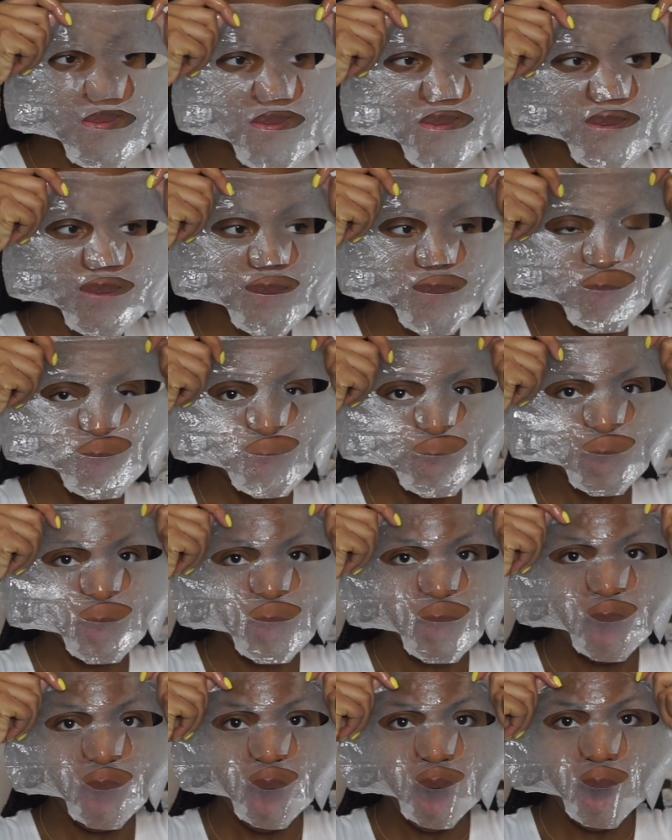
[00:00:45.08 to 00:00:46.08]
so moist,
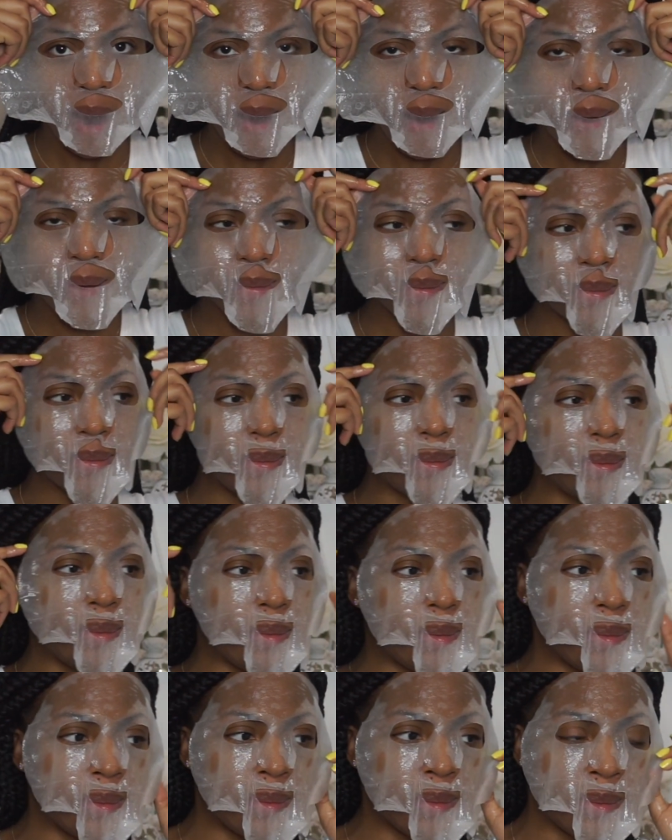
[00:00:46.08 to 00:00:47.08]
I couldn't believe it.
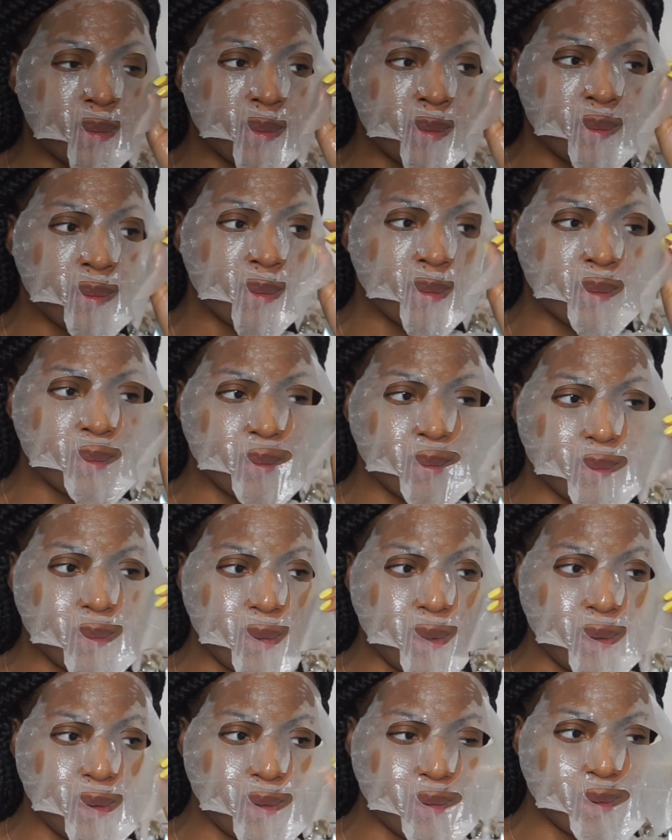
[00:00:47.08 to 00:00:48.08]
I was like, oh
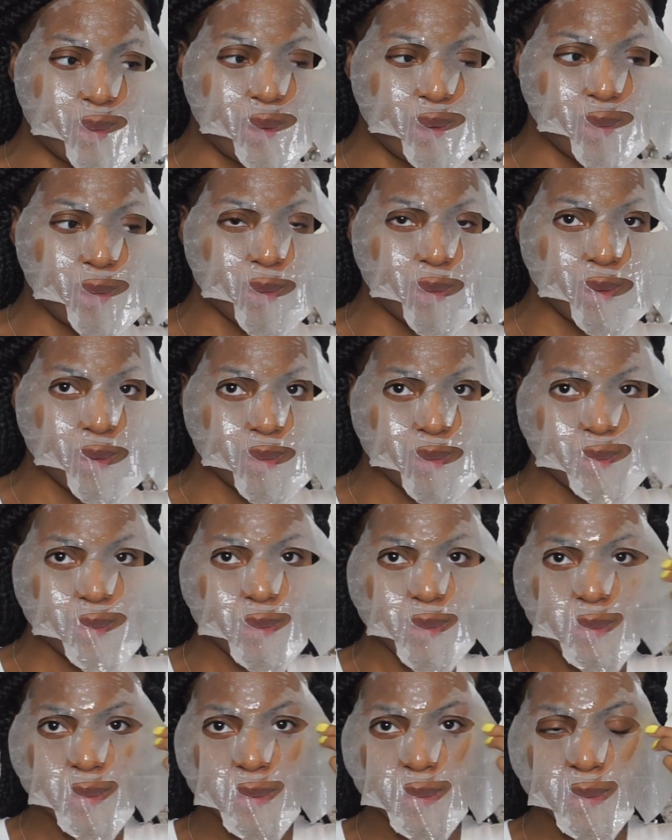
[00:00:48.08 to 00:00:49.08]
my gosh, I've
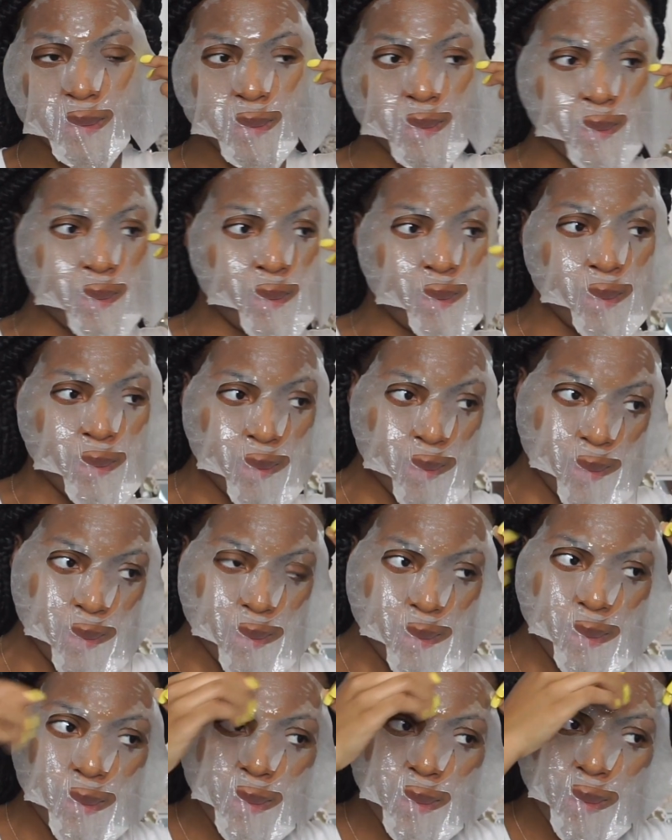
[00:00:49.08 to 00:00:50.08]
never had a
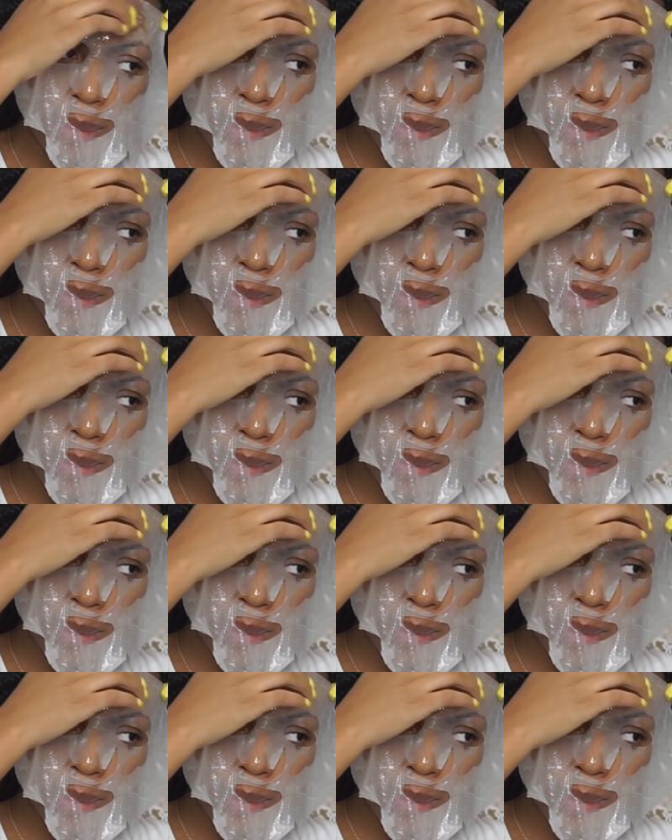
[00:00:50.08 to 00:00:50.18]
mask